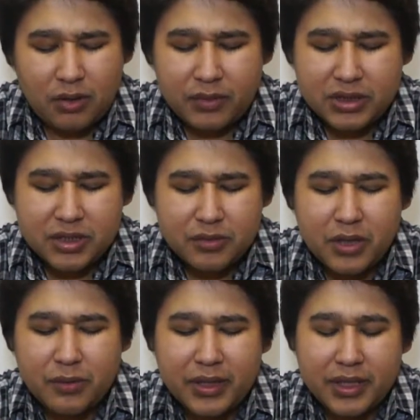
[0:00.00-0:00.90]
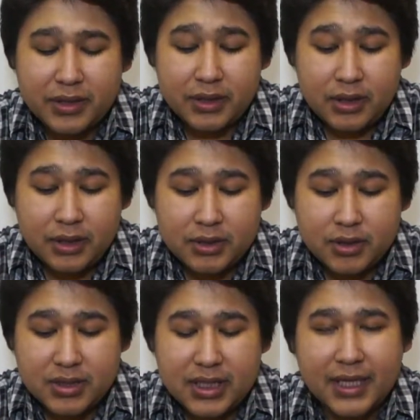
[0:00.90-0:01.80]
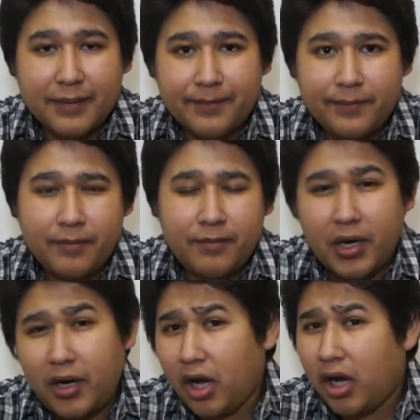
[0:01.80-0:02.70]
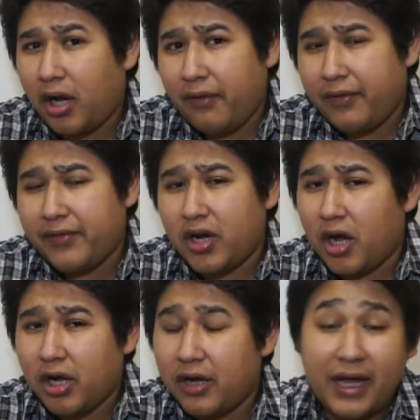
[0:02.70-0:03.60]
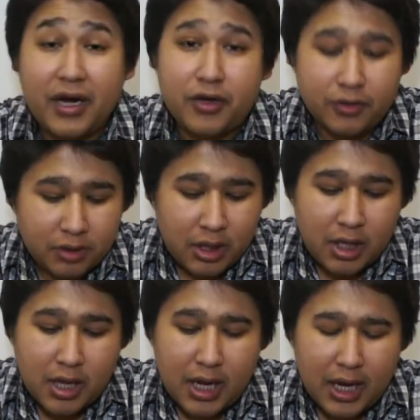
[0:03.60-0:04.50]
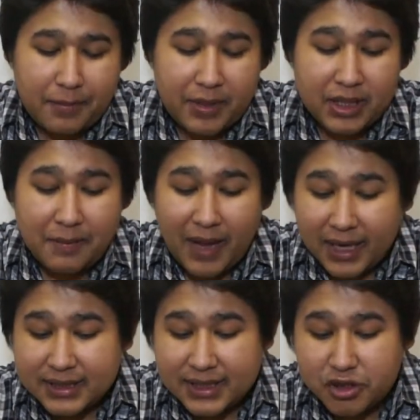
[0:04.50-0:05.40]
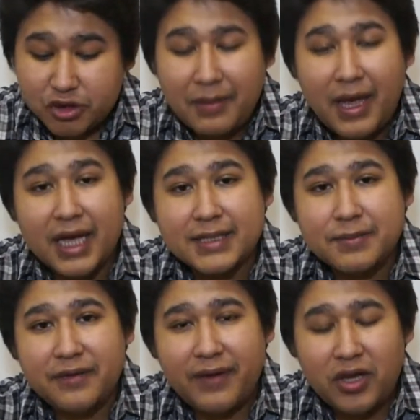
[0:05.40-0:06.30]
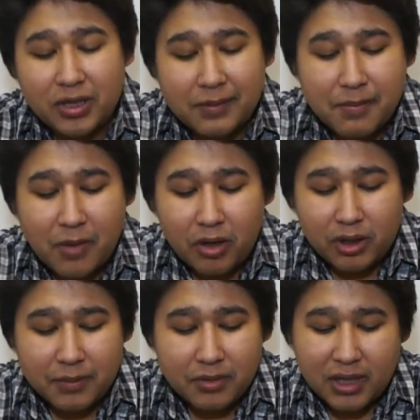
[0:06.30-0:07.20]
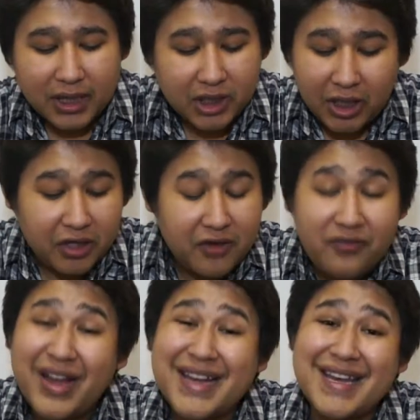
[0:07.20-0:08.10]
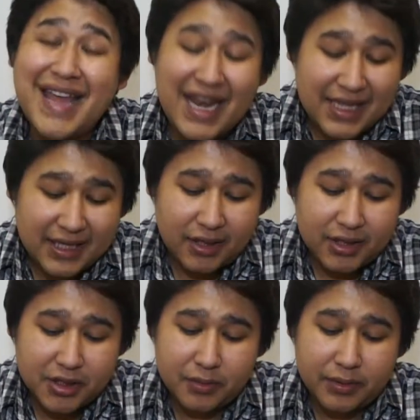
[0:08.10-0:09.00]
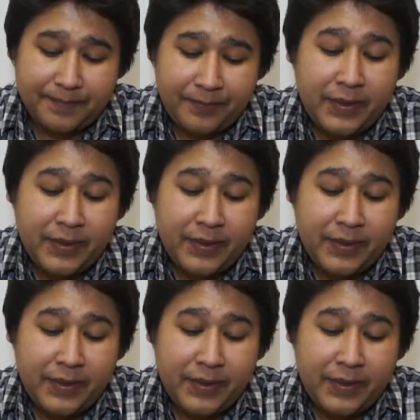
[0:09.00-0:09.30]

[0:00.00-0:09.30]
which is really weird. So it's like knockoff of a knockoff, I don't know. But in the back it says DreamHacks, but if I looked up the model number, I couldn't find anything on this one.